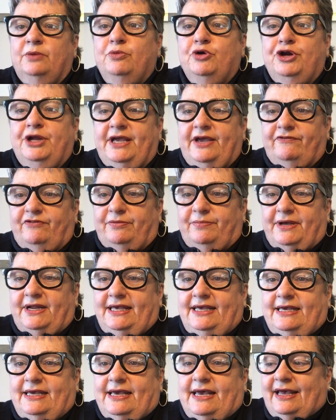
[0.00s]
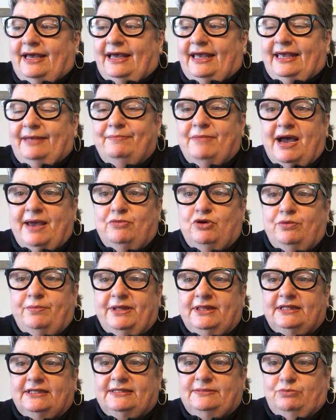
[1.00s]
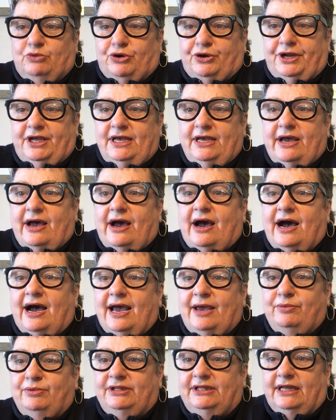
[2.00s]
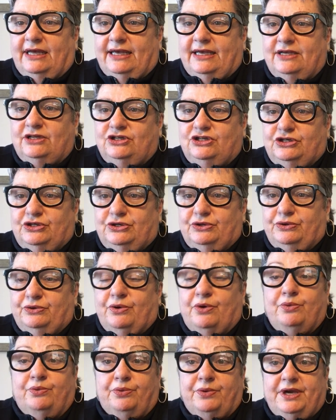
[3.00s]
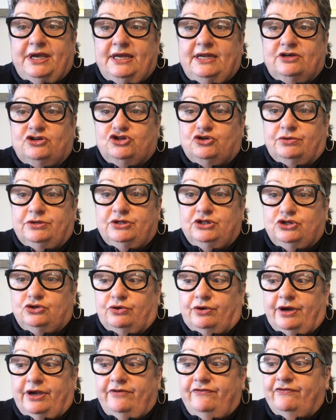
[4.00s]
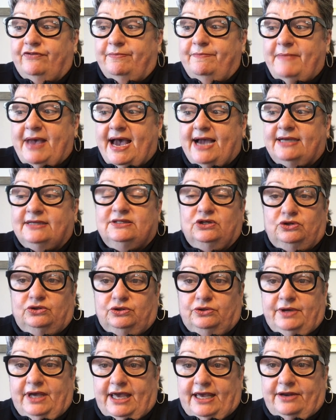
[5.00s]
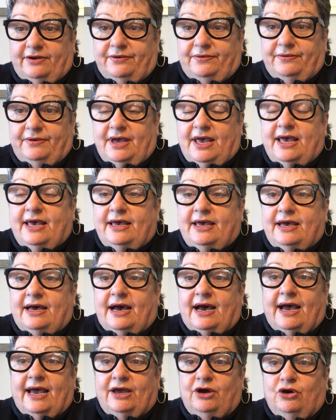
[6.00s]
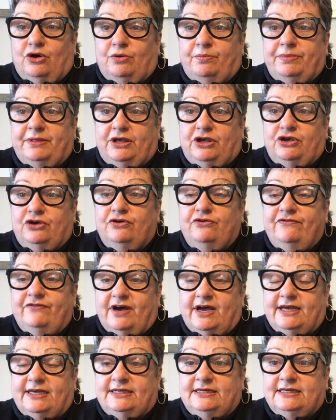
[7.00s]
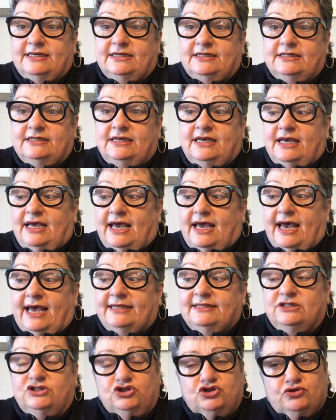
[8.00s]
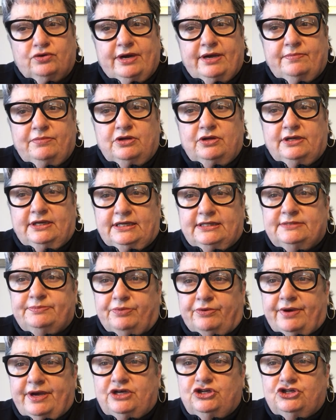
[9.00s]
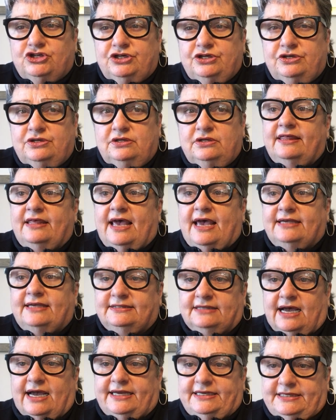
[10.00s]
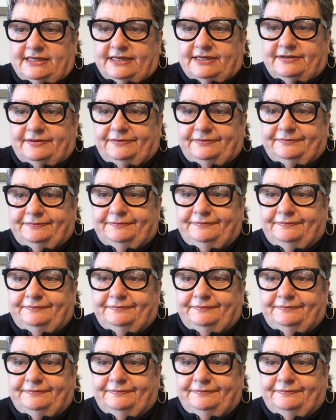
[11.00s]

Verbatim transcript: Good morning, everybody. In my moment this morning, I would like to read a short story from Max Lucado. I hope that you find it as enjoyable and inspirational as I did.